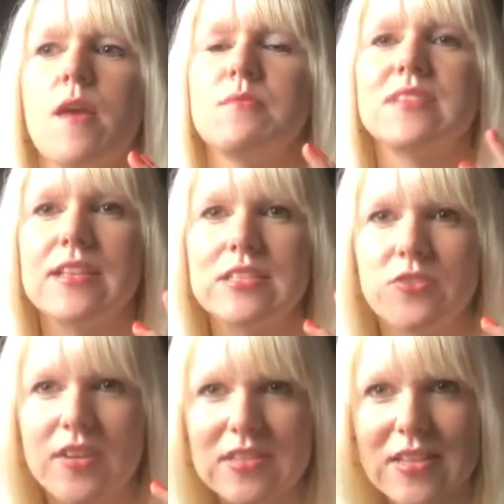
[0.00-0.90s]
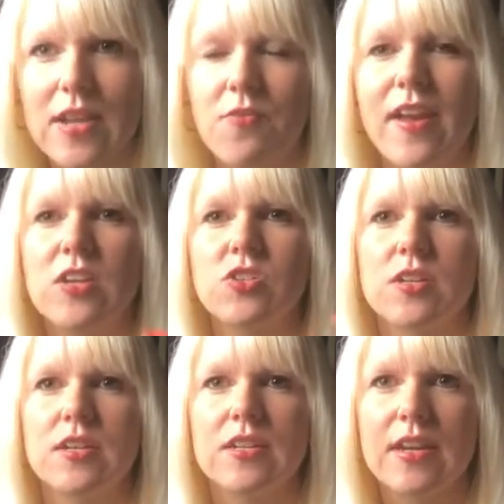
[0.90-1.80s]
sense of
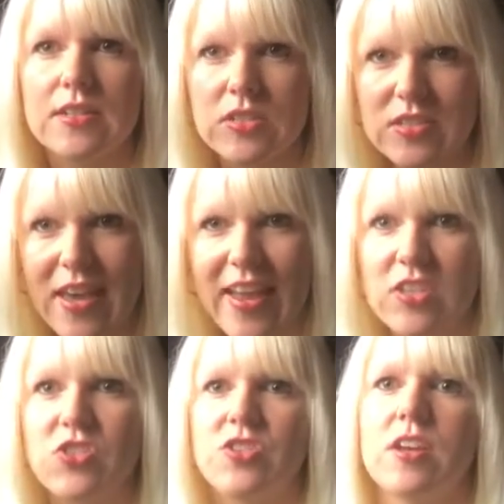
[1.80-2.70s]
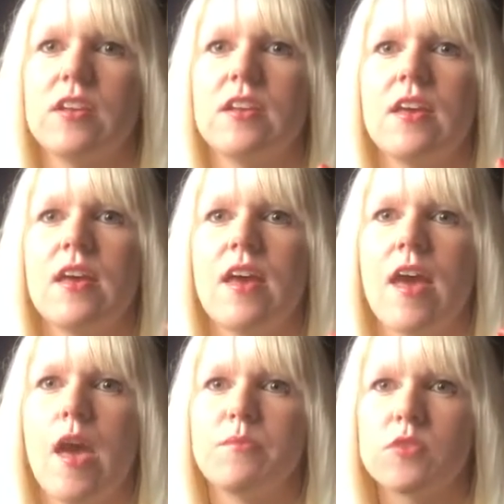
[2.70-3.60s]
acceleration and tension
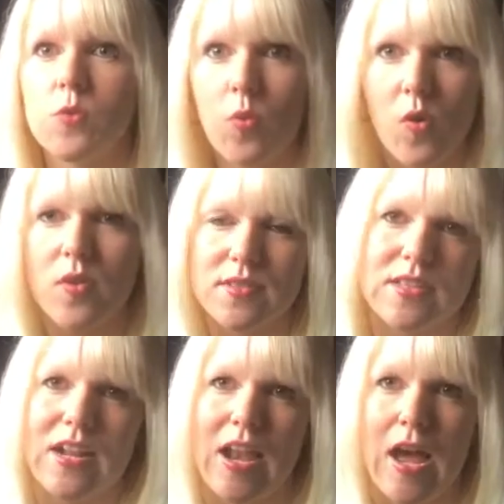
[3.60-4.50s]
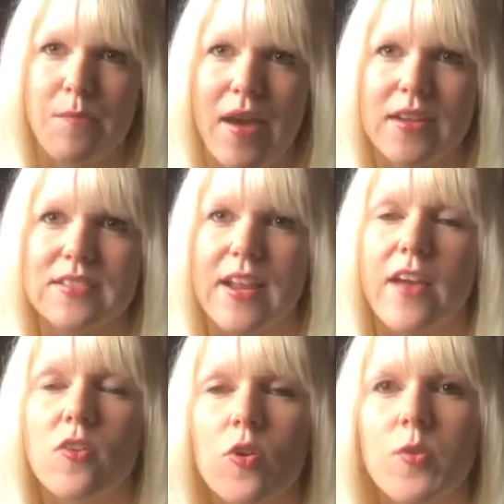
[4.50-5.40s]
towards the climax, and
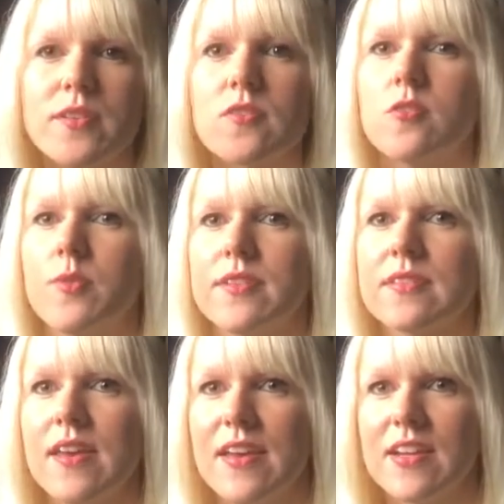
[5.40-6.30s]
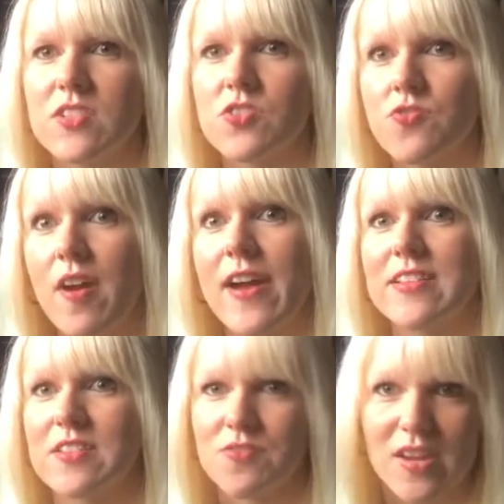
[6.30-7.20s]
I always
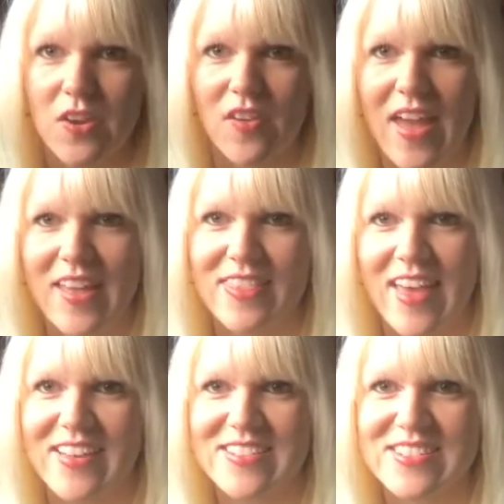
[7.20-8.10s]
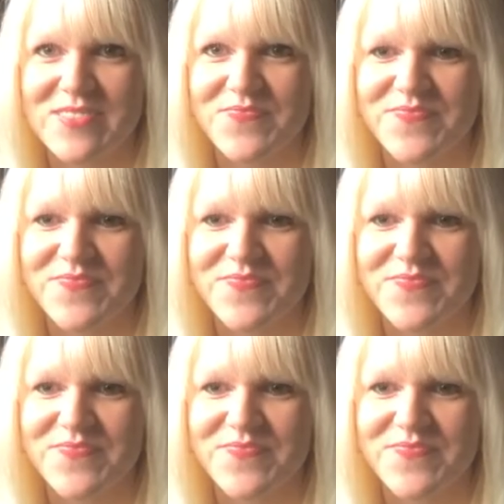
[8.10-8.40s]
tried to recreate that.